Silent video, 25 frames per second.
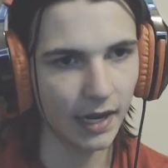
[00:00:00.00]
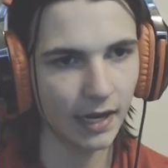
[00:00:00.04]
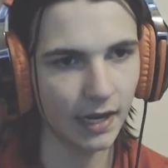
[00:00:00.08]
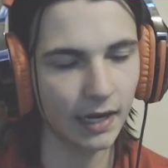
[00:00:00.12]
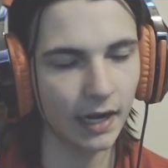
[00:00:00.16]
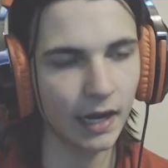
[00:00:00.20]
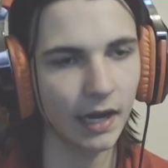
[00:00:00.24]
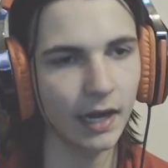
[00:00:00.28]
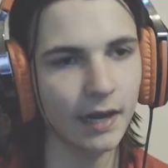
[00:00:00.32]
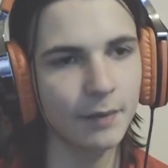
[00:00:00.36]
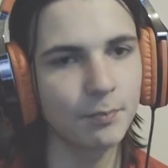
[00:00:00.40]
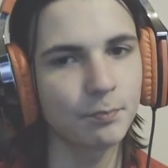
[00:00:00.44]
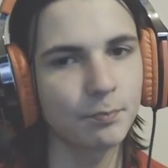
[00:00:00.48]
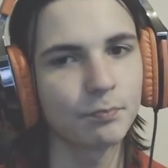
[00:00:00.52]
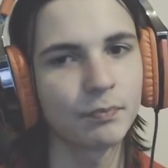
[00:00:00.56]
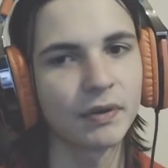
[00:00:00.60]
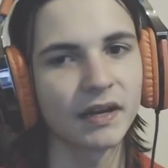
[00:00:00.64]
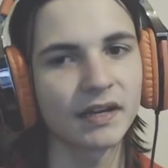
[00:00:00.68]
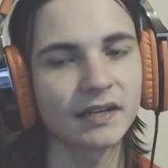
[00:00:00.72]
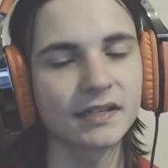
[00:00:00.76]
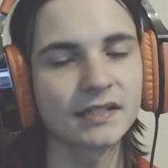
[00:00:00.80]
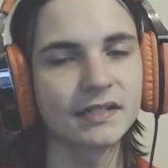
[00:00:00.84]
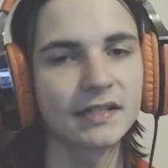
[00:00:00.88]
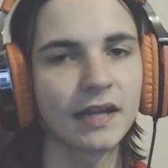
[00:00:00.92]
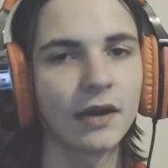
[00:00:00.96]
and I
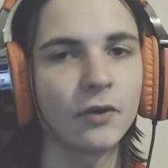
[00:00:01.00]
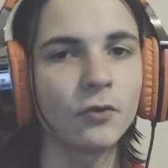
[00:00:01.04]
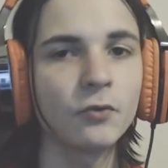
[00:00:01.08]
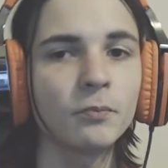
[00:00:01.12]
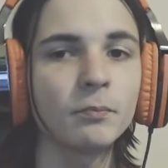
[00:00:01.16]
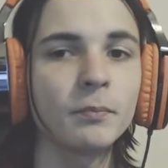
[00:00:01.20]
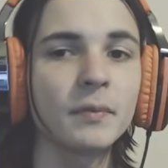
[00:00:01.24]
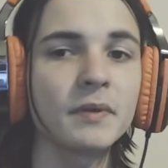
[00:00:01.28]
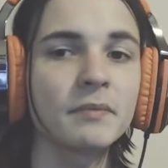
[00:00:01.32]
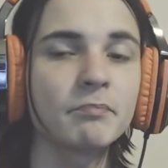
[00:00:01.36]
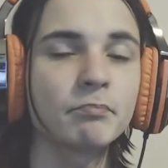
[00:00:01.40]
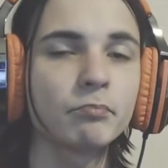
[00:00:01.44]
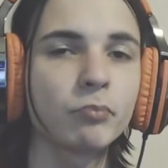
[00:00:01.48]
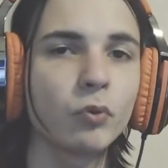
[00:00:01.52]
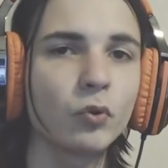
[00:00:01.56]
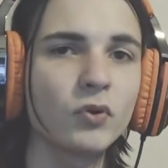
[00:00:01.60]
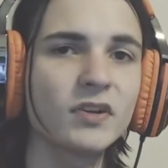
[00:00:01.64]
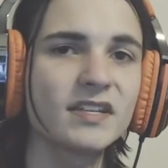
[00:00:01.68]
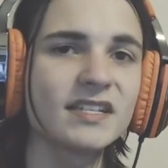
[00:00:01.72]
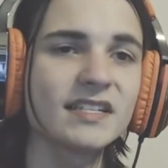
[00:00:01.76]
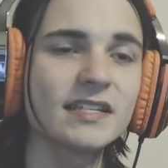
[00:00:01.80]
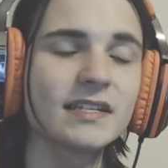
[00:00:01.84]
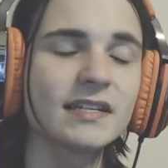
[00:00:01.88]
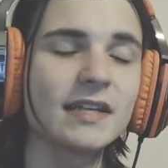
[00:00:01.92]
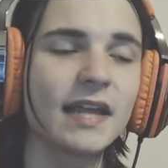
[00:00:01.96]
picked out my
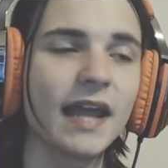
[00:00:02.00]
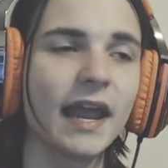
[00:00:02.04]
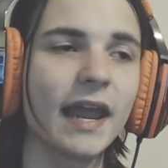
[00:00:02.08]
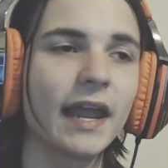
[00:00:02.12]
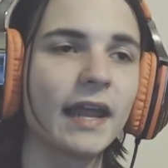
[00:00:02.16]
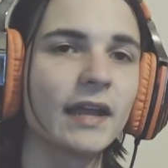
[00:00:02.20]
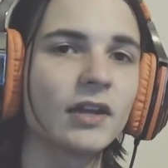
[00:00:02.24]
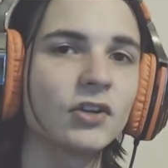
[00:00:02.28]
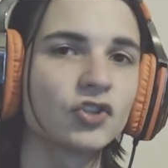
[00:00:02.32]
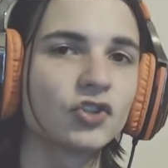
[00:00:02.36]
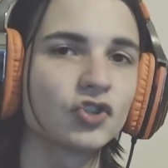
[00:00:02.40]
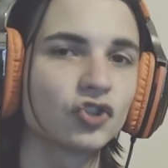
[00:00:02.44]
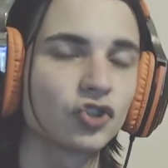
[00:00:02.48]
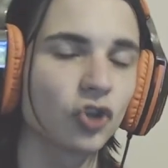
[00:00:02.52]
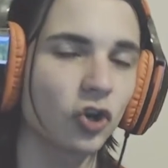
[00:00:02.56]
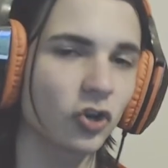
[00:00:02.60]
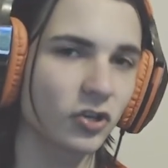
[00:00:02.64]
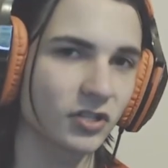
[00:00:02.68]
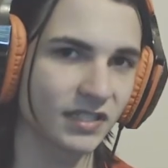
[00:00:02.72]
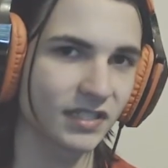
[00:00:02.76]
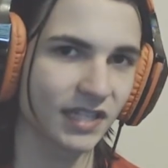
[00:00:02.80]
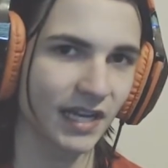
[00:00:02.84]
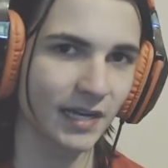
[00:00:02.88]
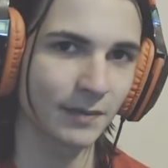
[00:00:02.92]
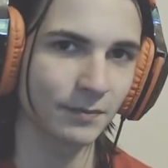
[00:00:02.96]
Poison and
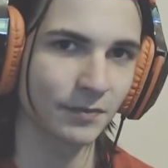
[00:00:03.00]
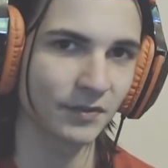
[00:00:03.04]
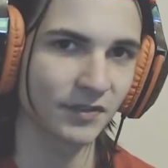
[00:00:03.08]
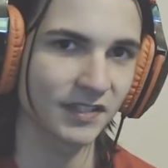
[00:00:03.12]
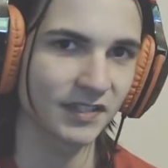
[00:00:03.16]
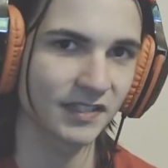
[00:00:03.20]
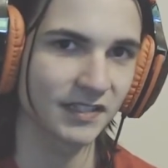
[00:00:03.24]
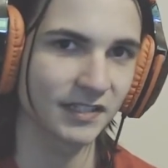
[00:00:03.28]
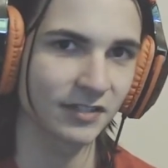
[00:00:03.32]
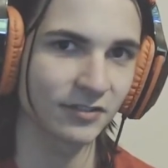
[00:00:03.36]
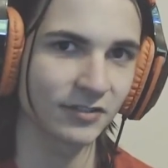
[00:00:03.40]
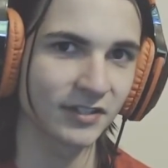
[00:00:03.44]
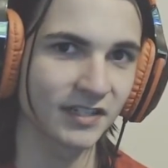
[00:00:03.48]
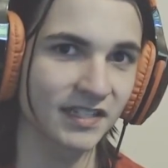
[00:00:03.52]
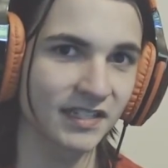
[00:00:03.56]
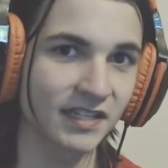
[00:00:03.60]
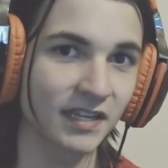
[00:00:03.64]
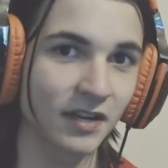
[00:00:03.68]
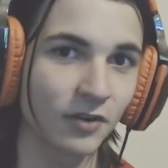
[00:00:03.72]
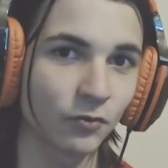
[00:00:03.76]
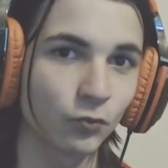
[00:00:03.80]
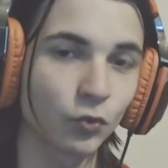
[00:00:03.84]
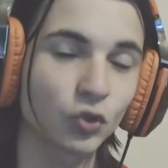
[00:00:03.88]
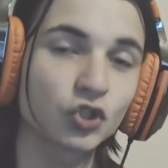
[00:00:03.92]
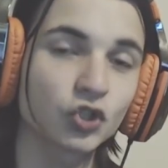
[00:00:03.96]
Dark type of the series,
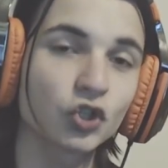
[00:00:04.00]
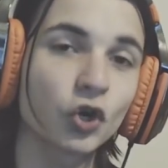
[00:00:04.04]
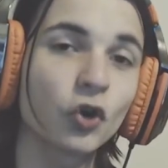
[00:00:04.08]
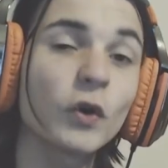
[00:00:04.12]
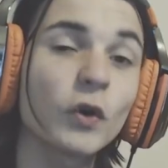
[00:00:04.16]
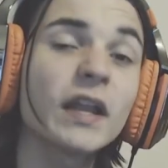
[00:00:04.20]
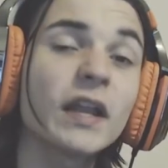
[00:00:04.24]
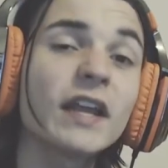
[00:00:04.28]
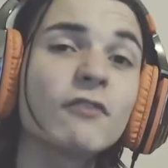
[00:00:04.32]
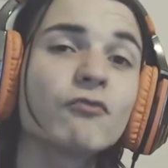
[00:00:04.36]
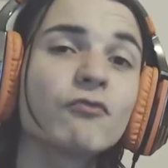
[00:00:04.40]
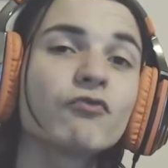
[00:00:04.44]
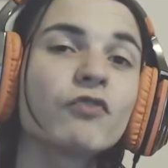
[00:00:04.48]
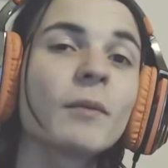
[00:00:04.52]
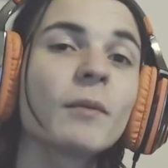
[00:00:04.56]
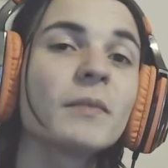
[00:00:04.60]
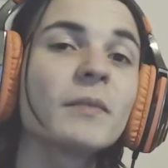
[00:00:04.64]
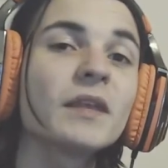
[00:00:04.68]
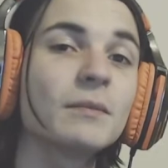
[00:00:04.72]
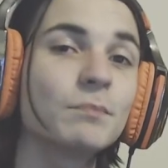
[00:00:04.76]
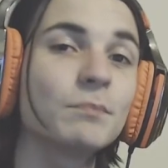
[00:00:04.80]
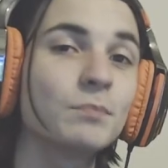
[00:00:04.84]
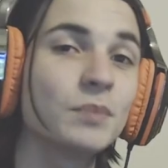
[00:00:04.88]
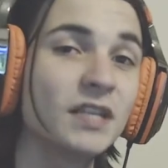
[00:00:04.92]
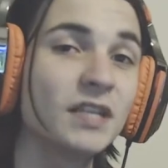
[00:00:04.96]
returning from
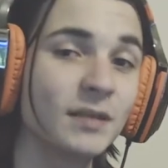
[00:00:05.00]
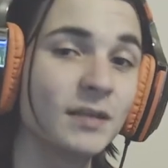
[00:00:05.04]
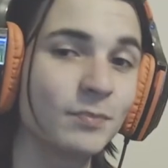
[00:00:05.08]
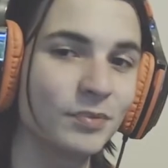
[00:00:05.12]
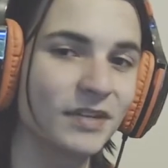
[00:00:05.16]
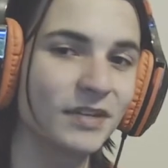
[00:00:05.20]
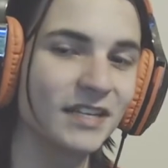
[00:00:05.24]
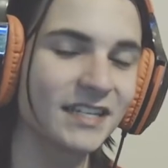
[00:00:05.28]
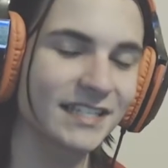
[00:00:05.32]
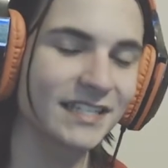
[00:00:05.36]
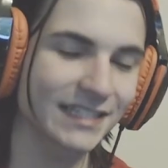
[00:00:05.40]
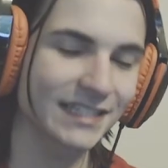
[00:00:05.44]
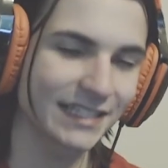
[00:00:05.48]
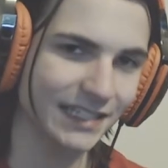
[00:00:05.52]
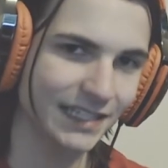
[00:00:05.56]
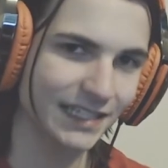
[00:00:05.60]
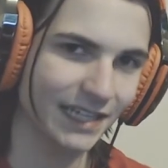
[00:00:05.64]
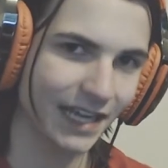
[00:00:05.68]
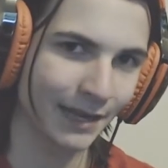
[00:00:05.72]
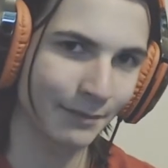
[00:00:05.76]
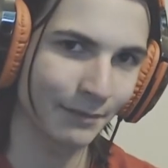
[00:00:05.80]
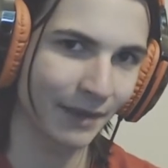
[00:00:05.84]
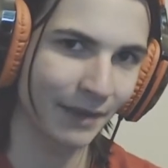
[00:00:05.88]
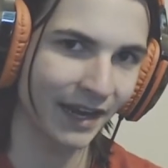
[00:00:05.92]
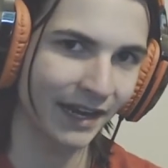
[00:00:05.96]
the PPC,
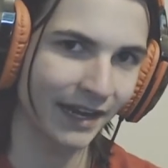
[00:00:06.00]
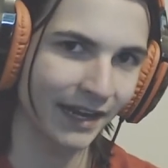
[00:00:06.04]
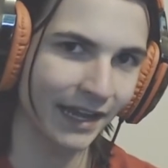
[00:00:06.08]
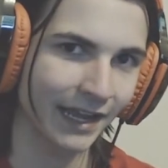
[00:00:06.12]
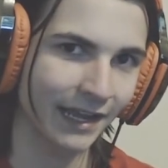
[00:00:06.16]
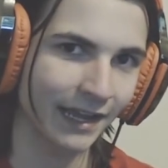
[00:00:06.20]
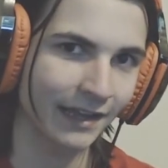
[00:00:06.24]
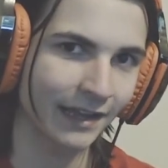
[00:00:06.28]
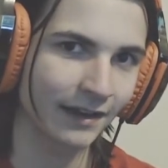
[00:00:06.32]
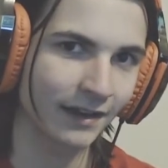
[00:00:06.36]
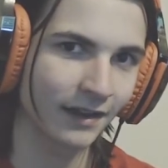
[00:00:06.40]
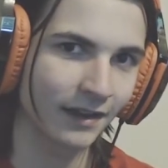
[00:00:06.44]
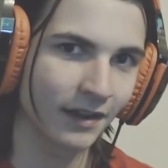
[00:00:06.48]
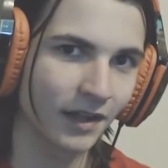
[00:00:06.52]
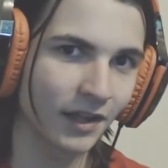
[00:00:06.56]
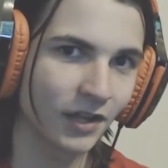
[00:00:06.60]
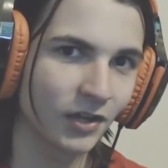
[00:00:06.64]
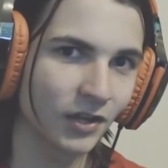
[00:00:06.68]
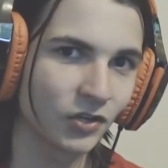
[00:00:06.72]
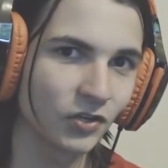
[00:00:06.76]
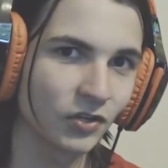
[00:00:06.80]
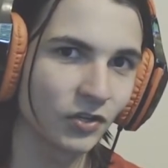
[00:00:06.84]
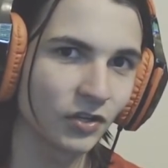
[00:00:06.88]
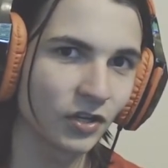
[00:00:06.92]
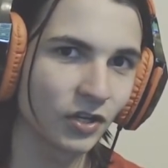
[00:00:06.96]
I might add,
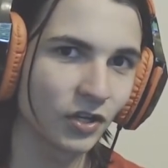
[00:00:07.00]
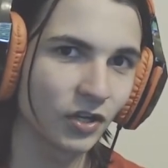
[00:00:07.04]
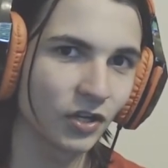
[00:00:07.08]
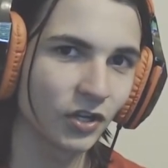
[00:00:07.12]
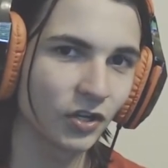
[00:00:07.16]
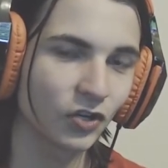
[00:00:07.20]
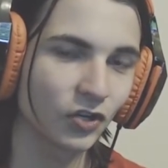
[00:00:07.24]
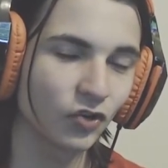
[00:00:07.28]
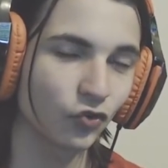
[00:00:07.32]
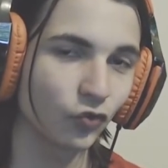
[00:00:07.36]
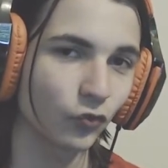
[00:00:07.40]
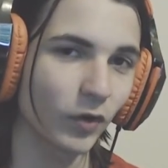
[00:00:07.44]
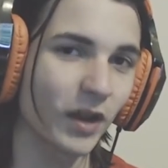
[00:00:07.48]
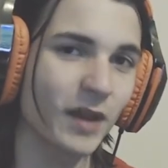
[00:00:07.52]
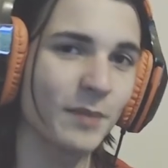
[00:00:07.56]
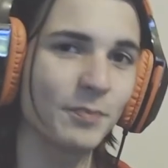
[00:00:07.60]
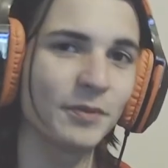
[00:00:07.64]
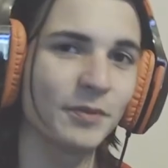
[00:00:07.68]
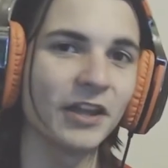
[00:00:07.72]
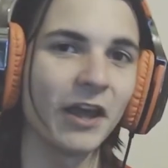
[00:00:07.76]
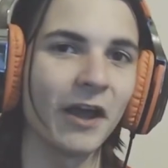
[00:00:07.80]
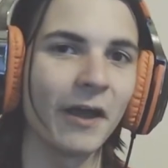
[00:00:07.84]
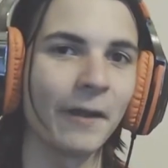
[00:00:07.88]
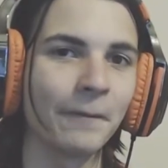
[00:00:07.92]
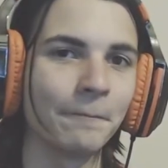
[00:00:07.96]

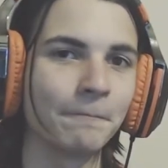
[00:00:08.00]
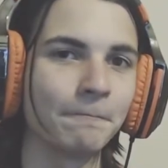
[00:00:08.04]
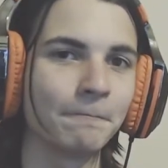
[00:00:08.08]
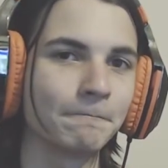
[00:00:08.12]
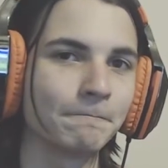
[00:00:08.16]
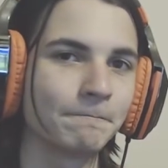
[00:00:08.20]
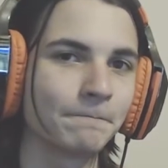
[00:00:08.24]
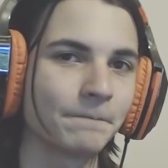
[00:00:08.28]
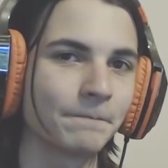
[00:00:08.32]
Drapion.